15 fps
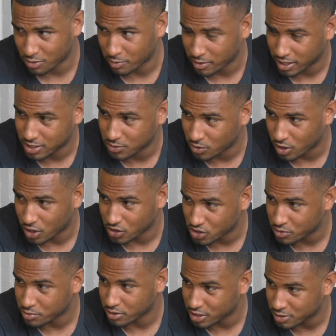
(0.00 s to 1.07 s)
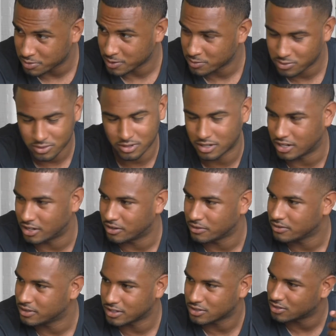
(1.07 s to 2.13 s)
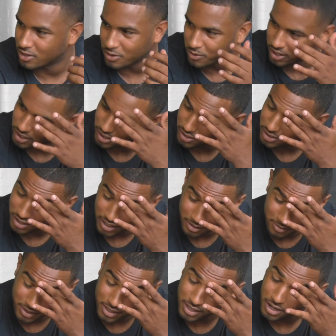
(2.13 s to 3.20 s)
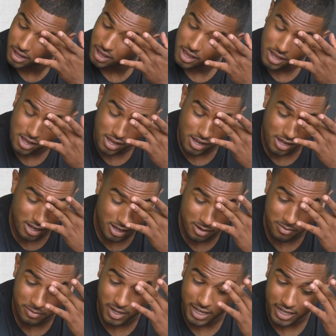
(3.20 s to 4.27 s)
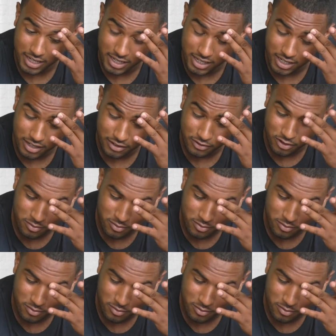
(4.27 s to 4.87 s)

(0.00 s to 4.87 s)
reply to 100+ people. No, there's no way. You know what I mean? And for